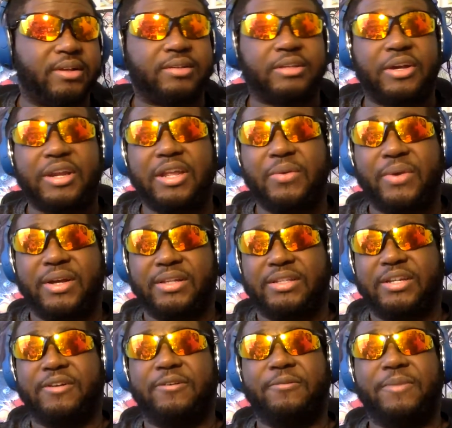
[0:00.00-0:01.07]
So anyway,
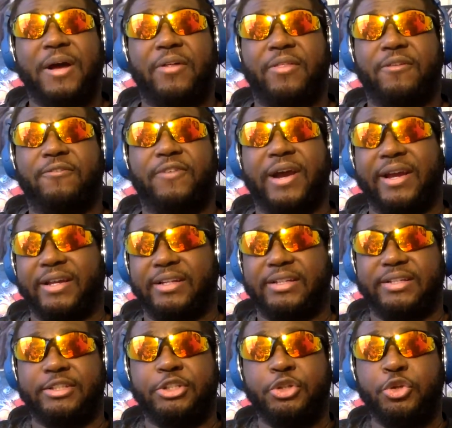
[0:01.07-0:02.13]
they're about to
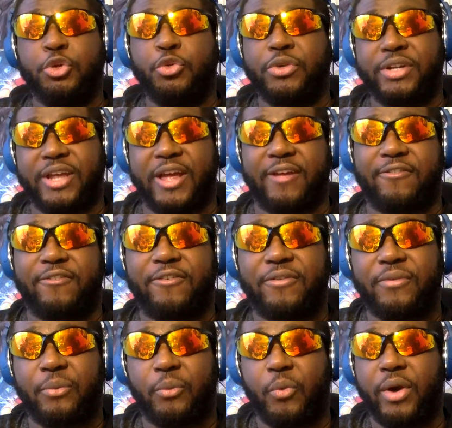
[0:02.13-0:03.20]
fight two to
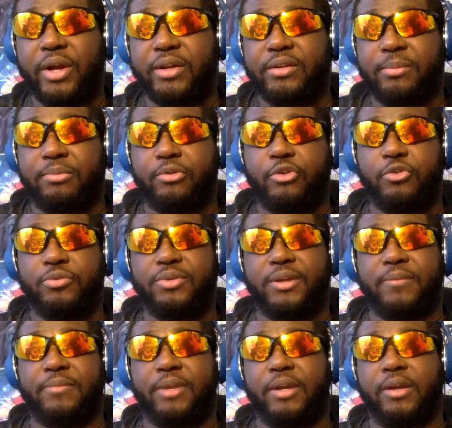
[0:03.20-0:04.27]
death. One to prove
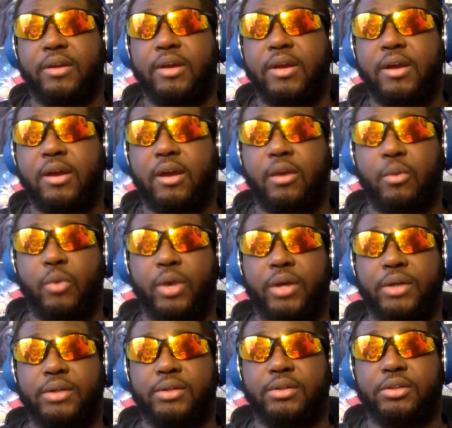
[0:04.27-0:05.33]
something and
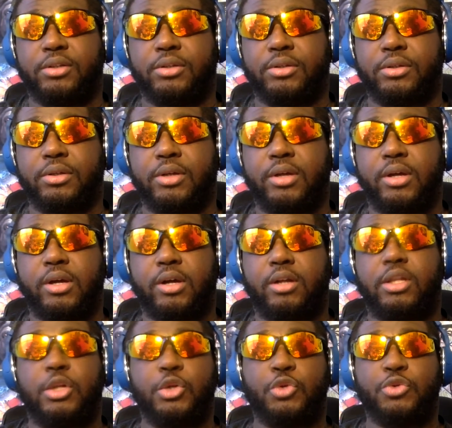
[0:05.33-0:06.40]
one to
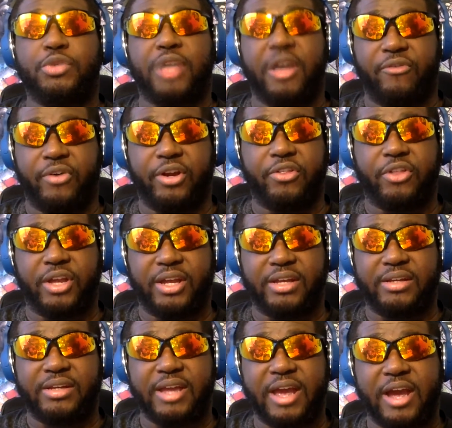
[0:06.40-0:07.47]
close
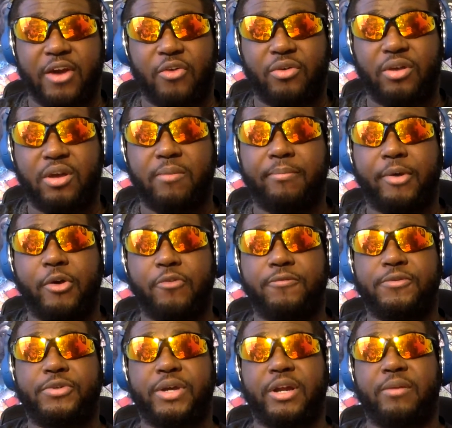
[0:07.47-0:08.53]
everything down.
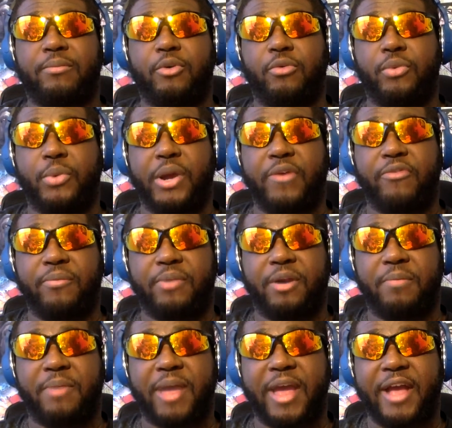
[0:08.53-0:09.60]
Both try and move away from
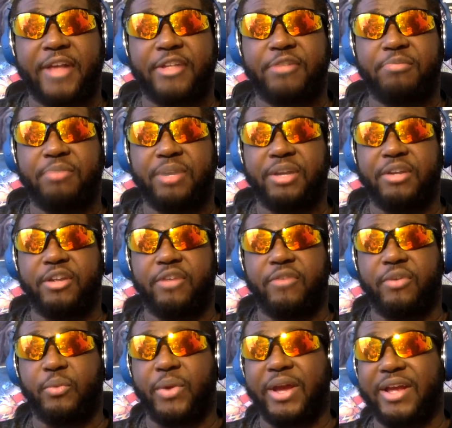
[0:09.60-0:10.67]
their past, but in
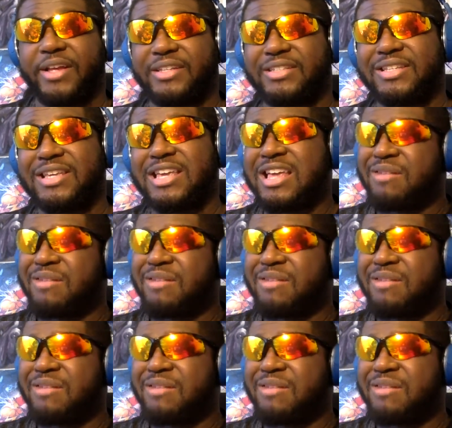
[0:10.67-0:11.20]
different ways.